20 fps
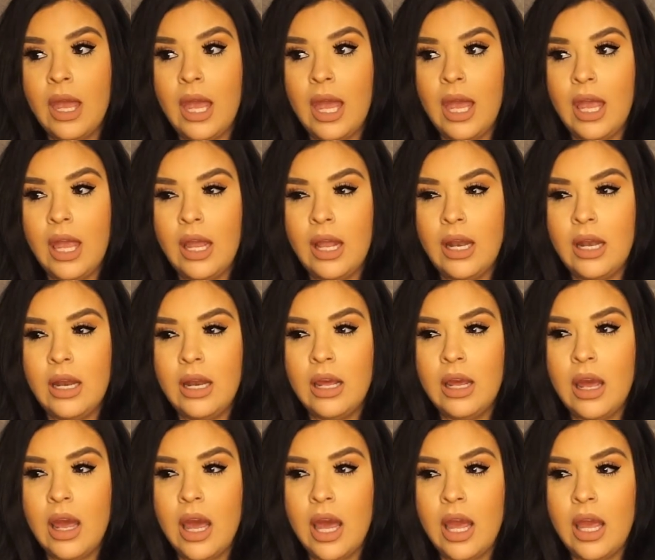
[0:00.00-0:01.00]

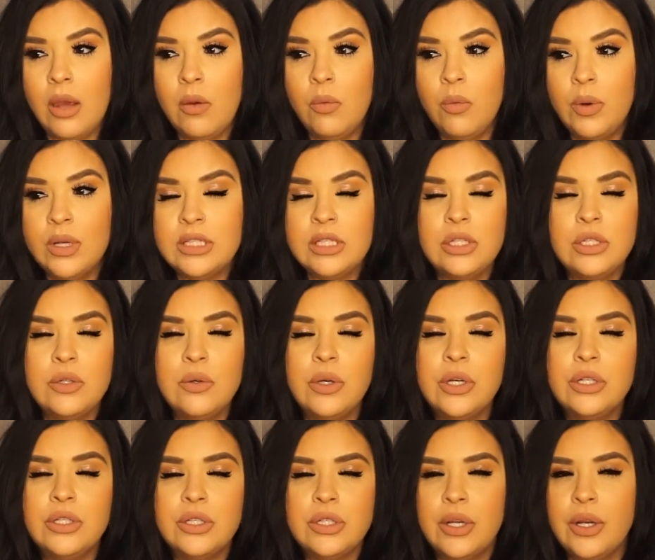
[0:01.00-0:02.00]
And I wasn't too
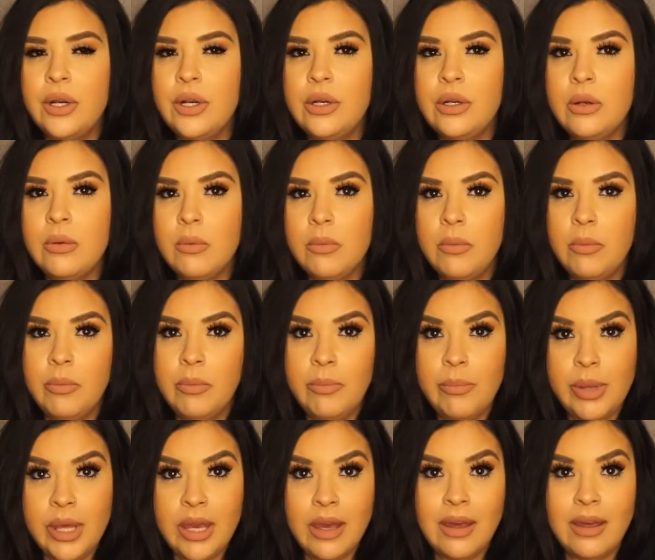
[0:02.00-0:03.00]
concerned
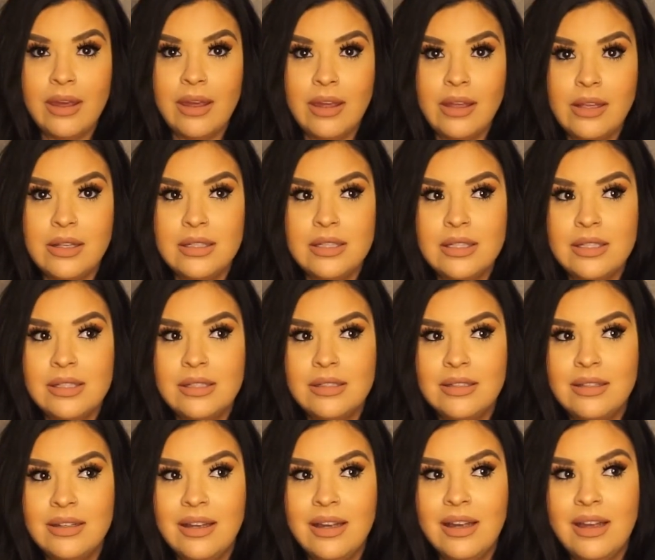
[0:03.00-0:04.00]
because
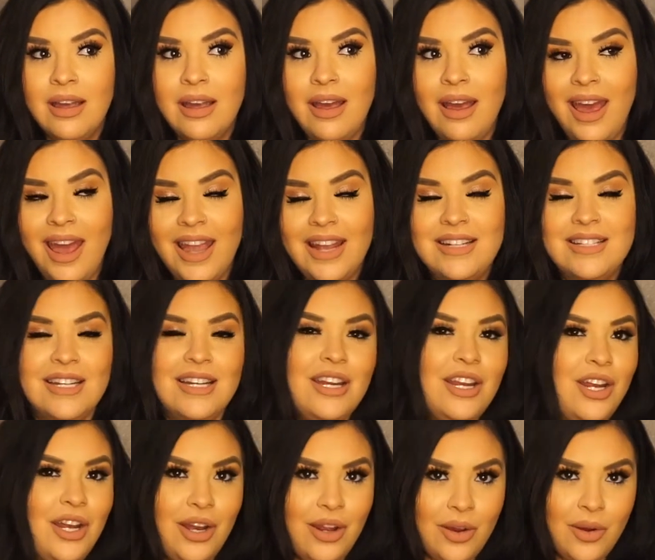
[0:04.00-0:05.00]
I
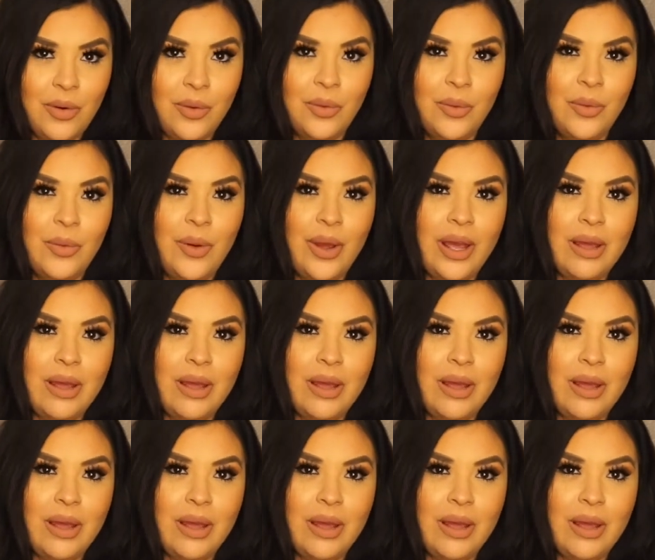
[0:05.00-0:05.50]
didn't know.